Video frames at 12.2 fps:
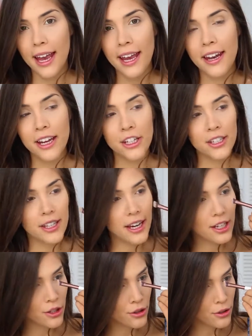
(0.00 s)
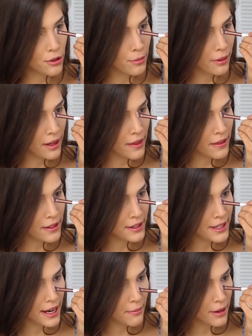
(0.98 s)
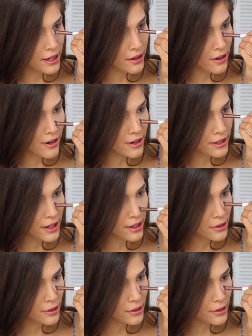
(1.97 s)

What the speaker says: And I just like to blend this down my nose